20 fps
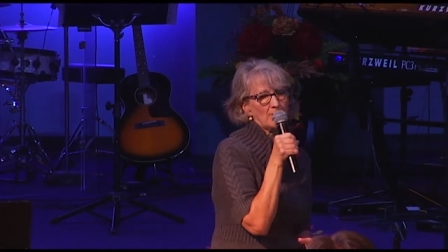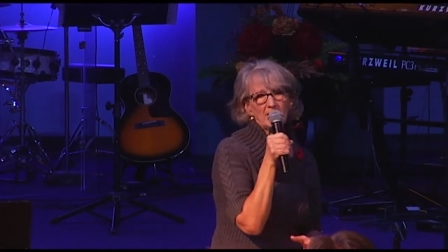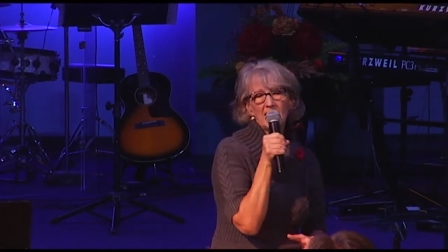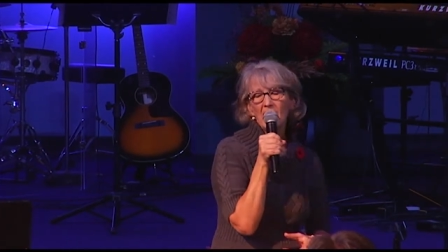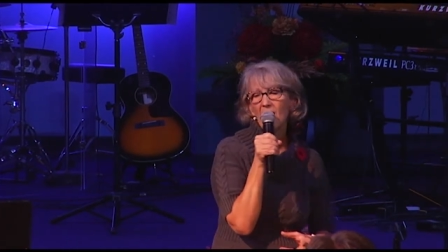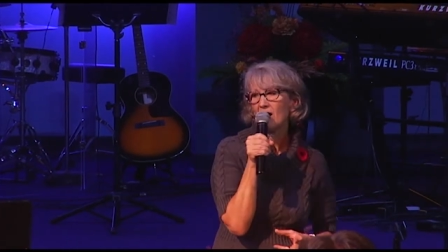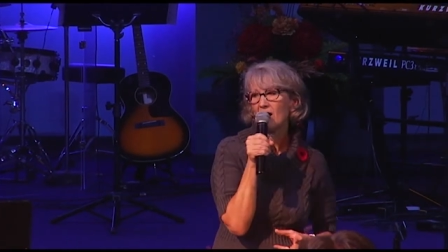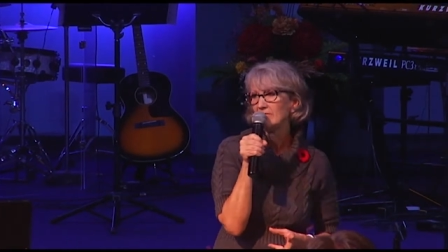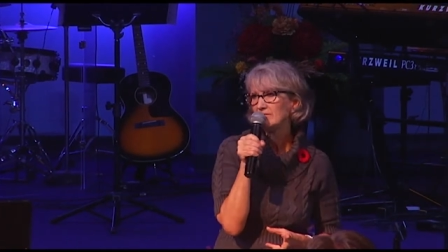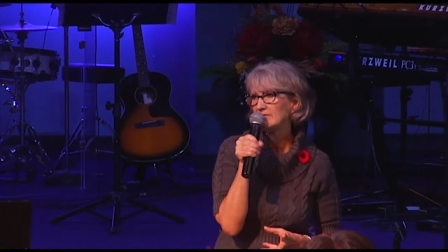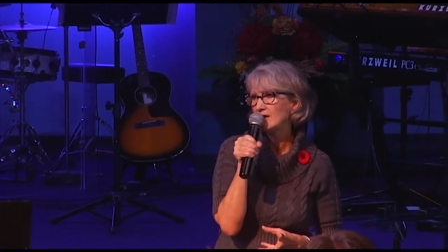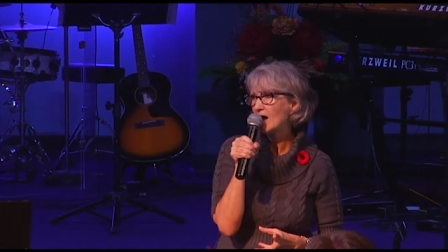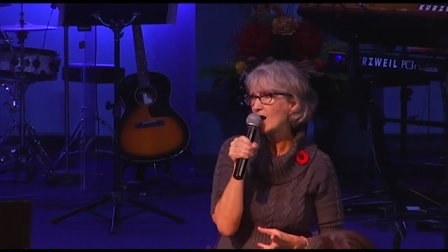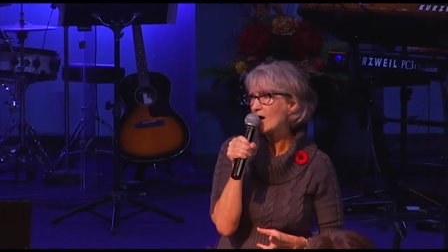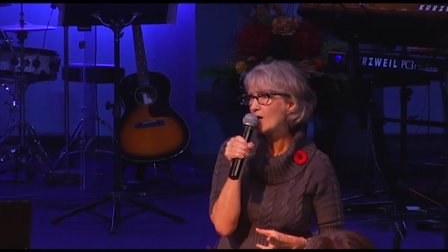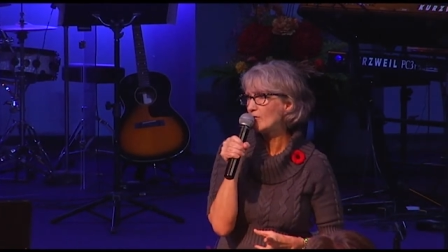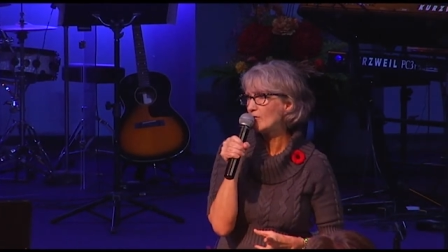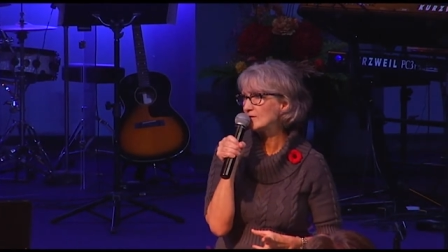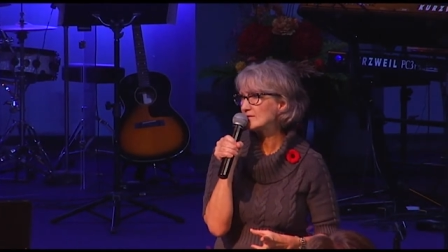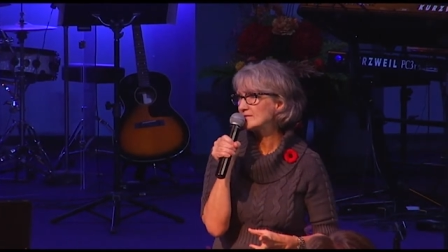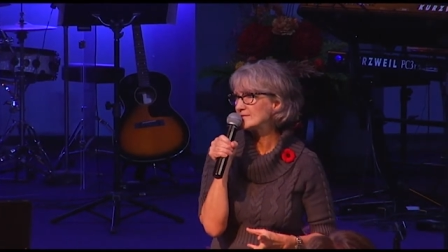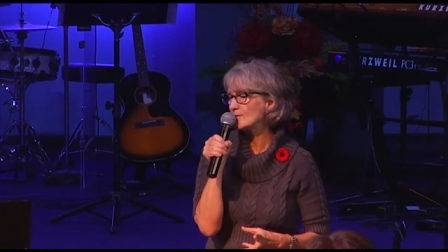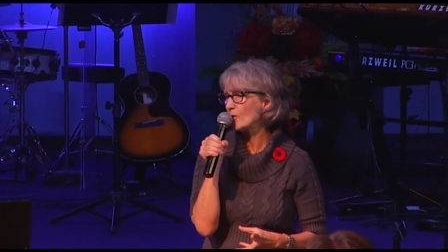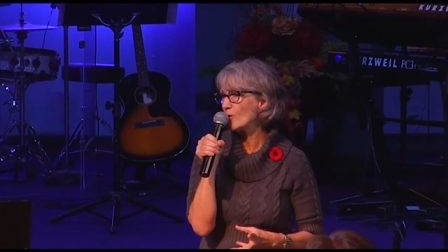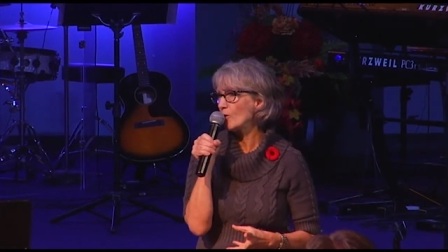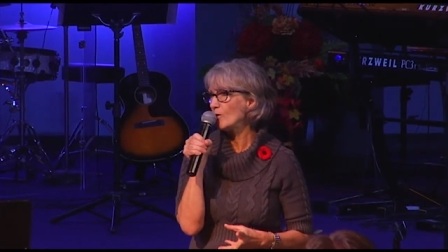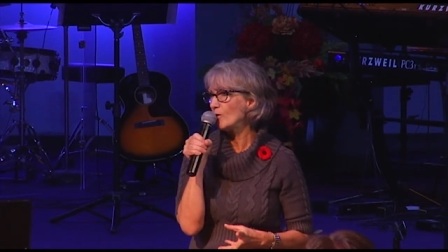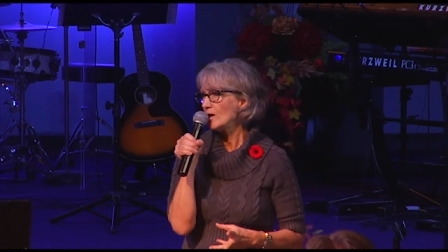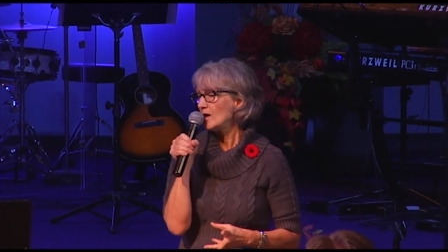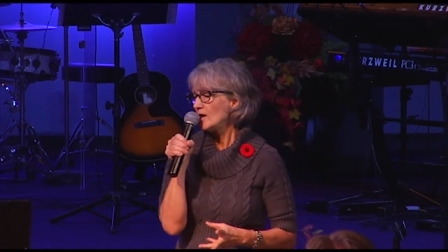we have now. And
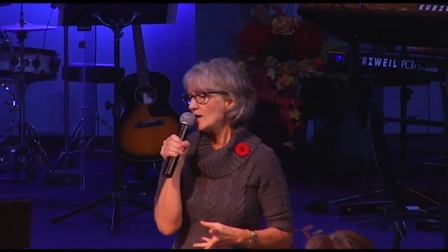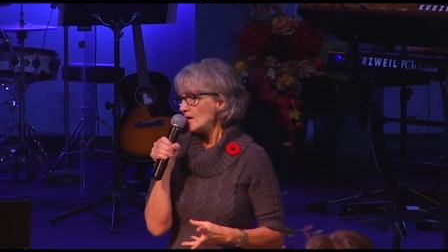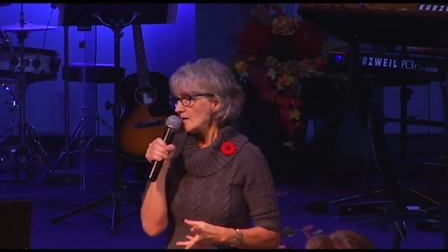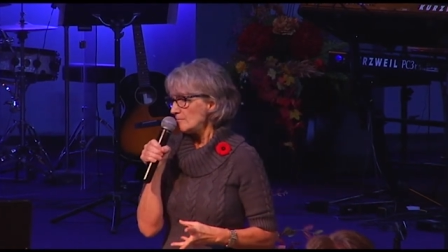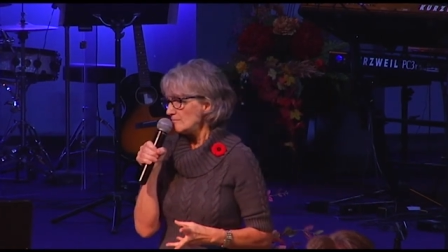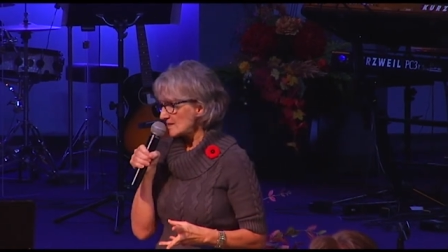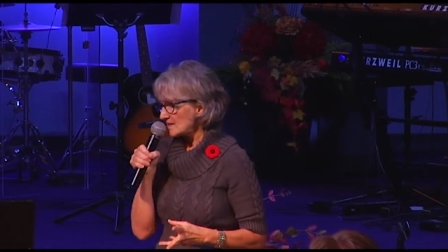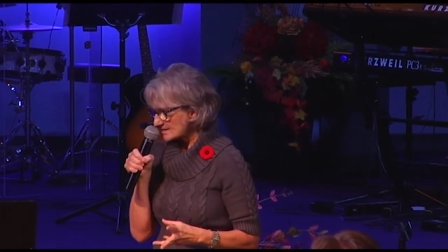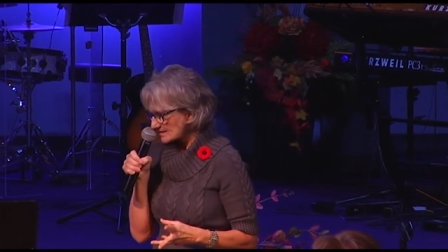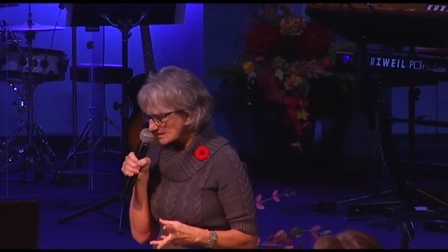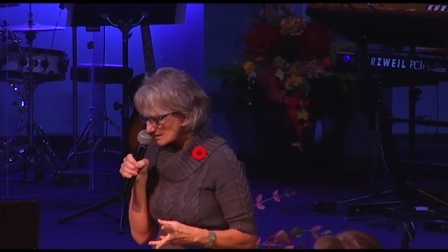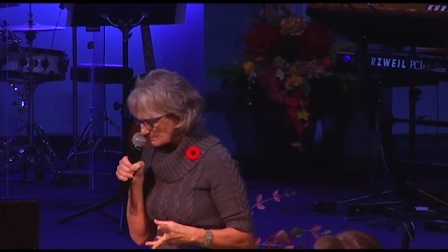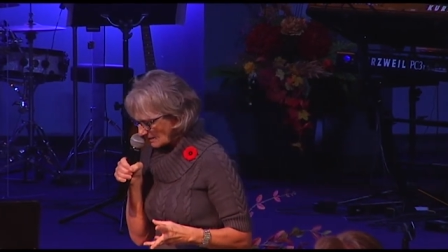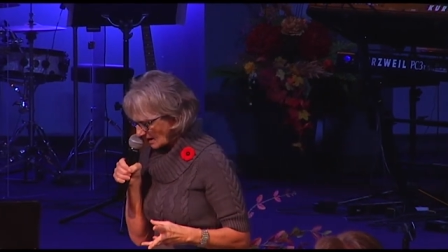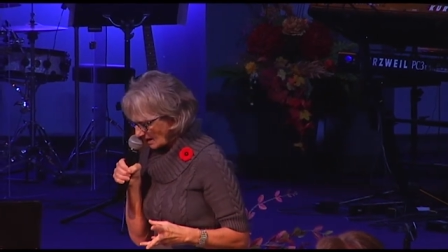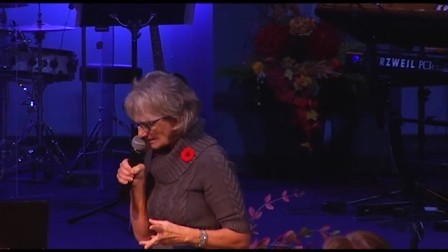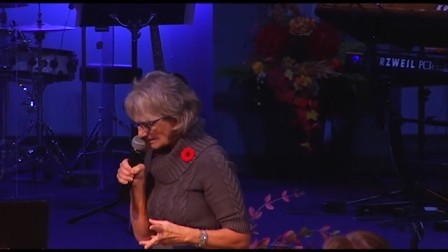so Mrs.